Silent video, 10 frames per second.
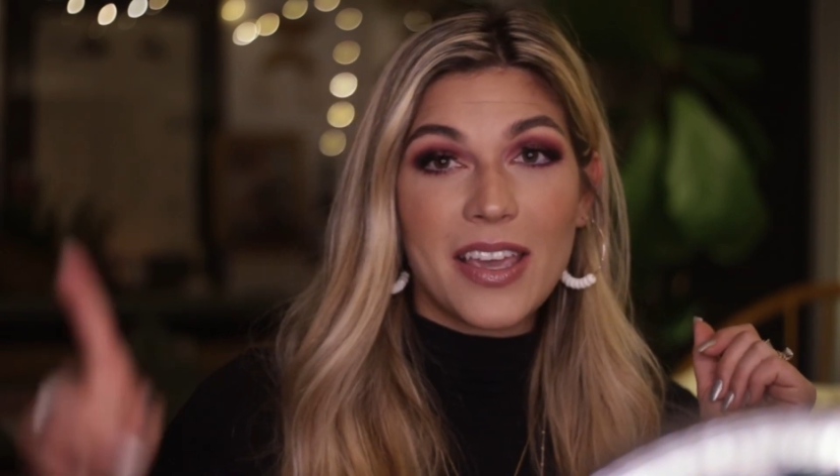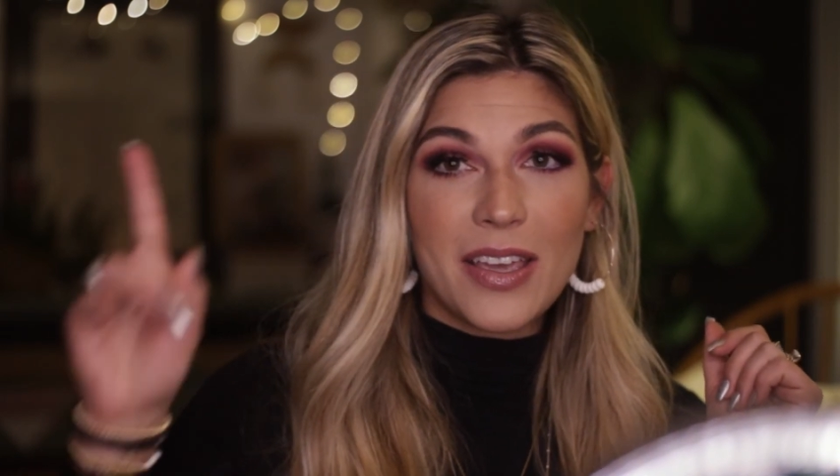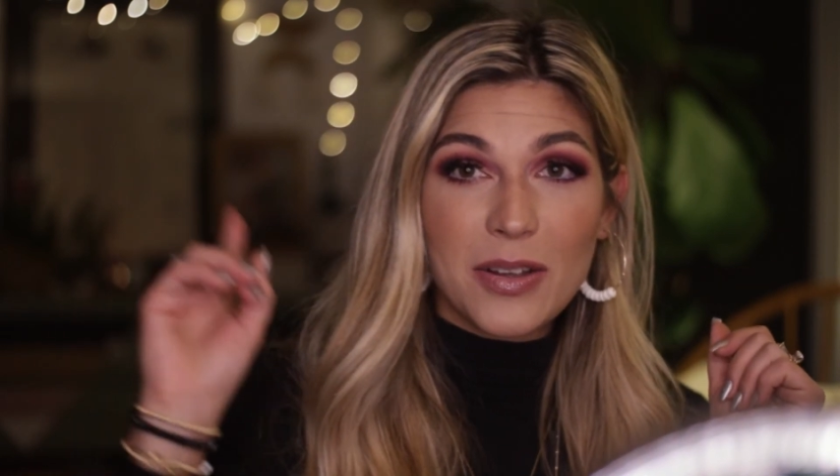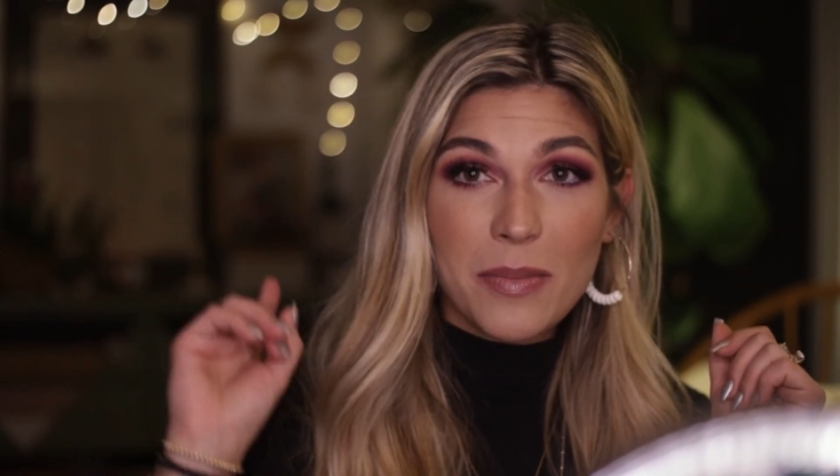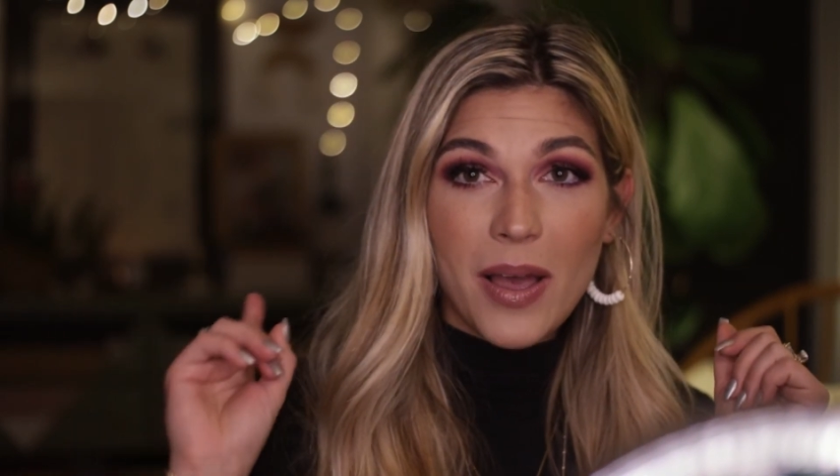
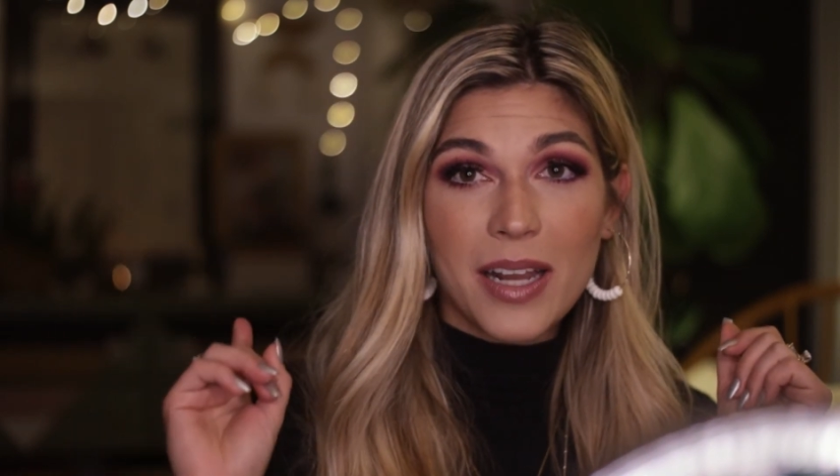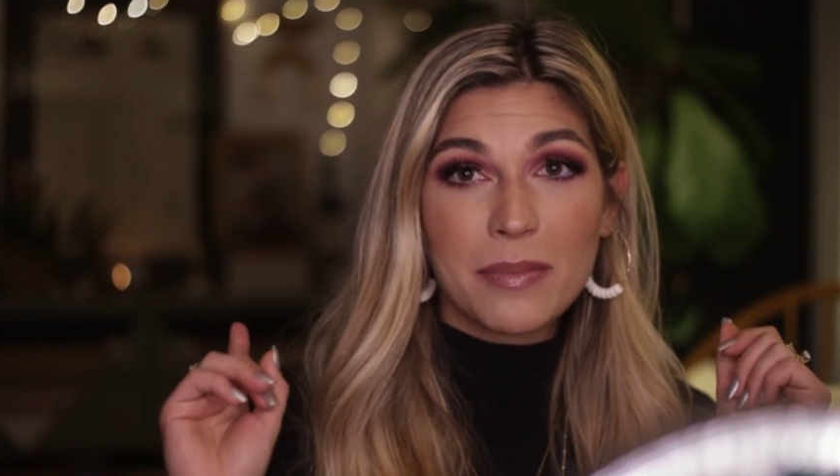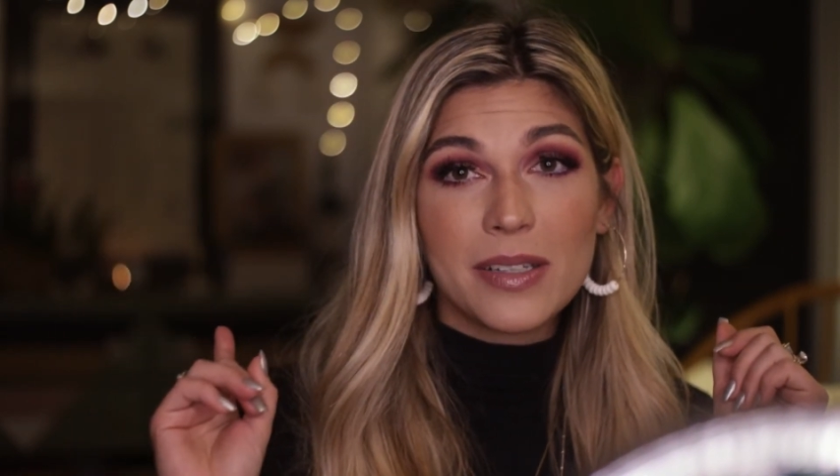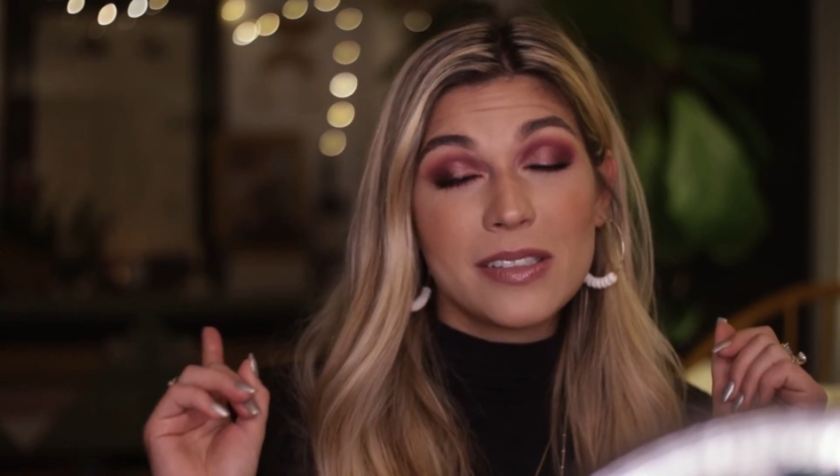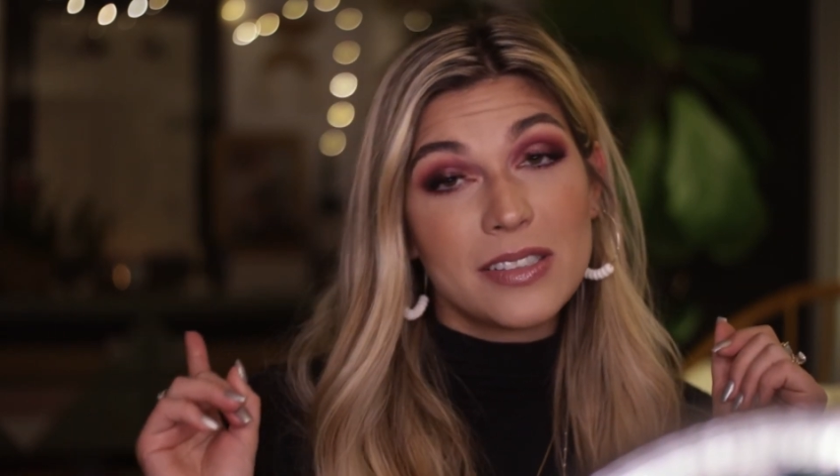candle behind
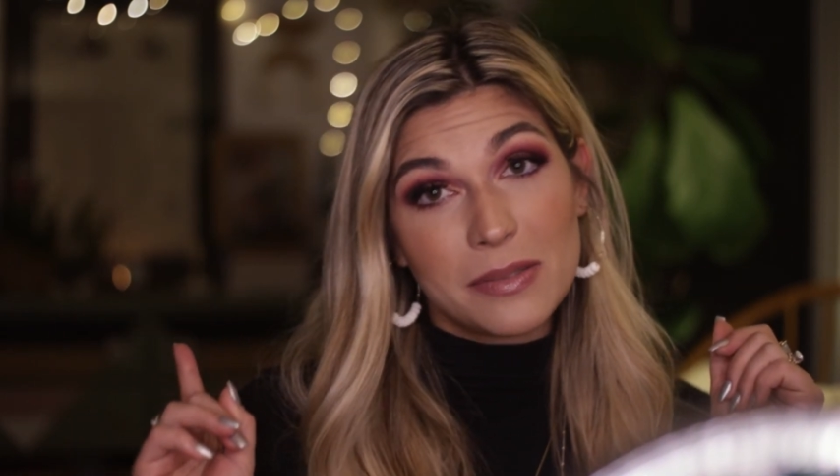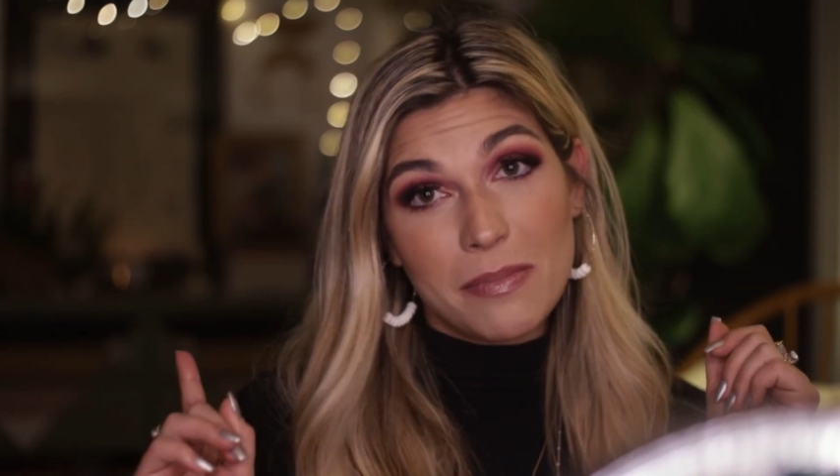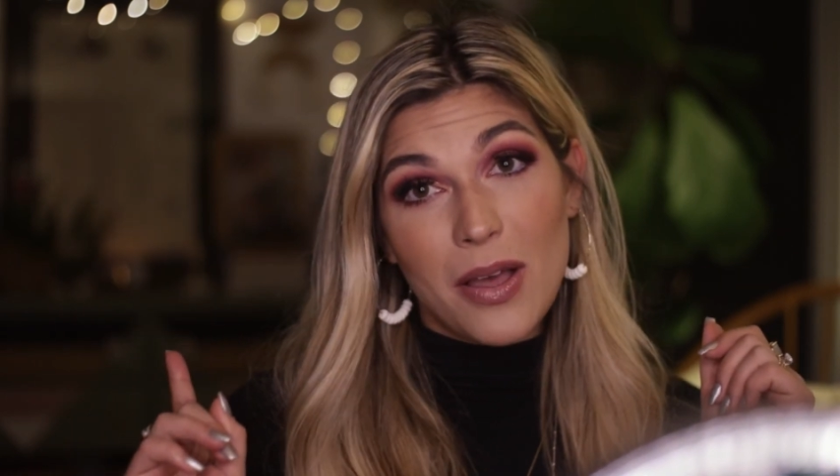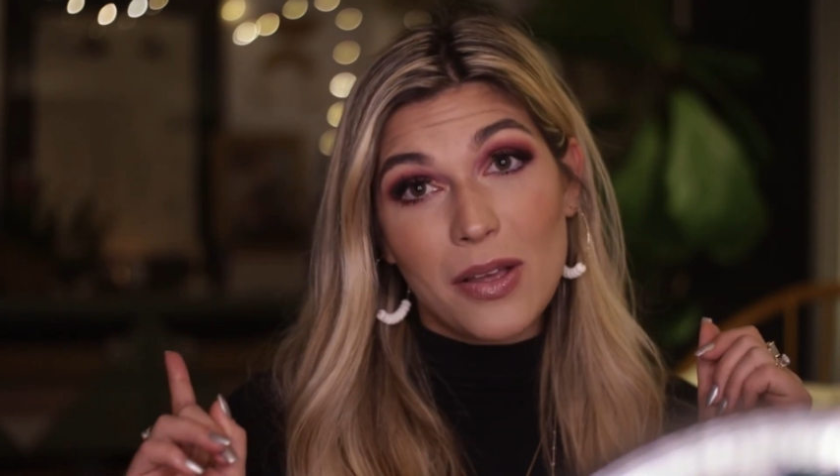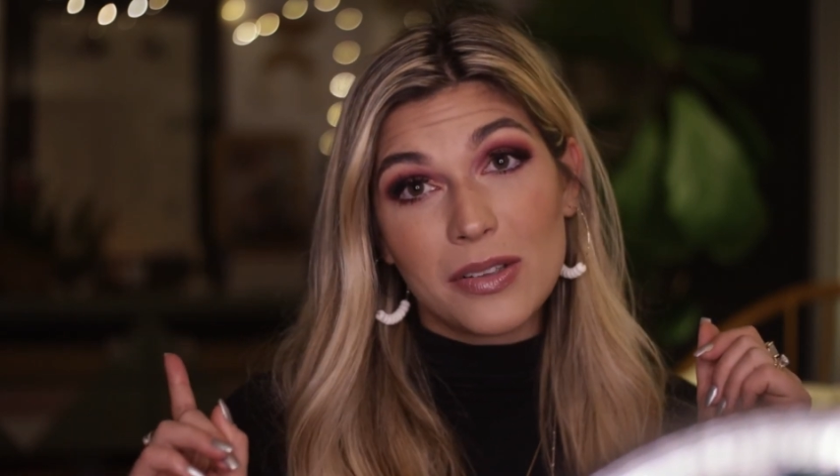me
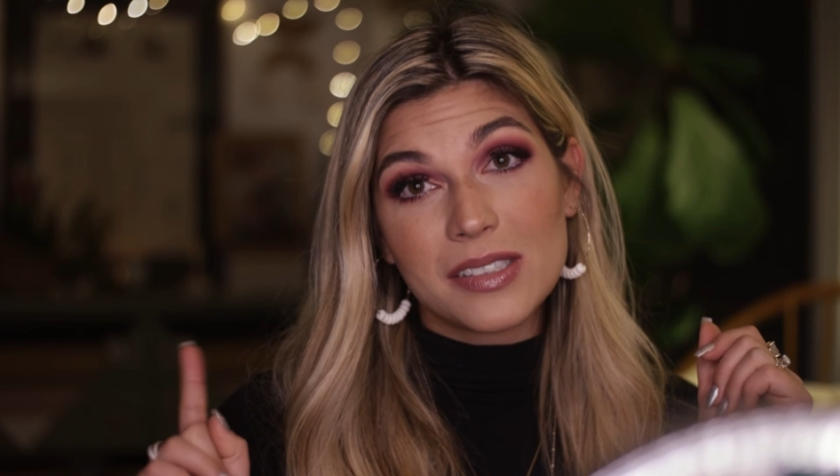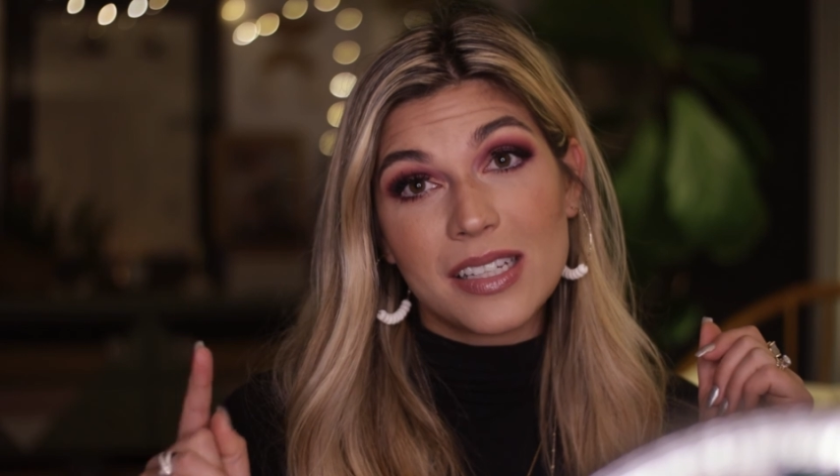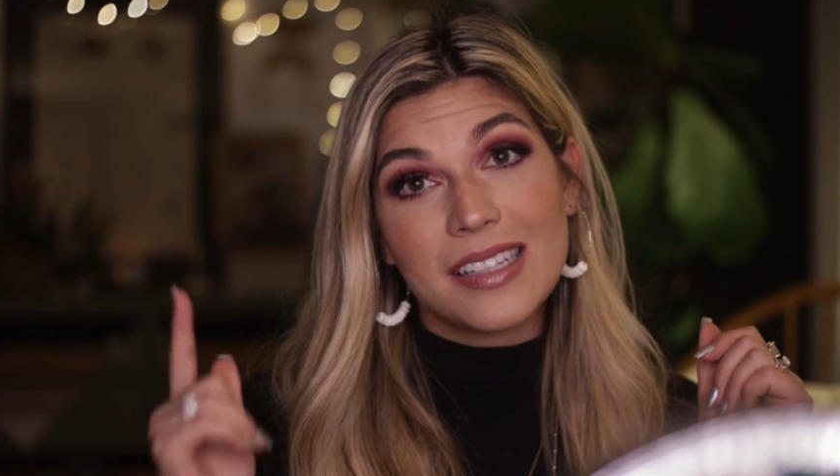smells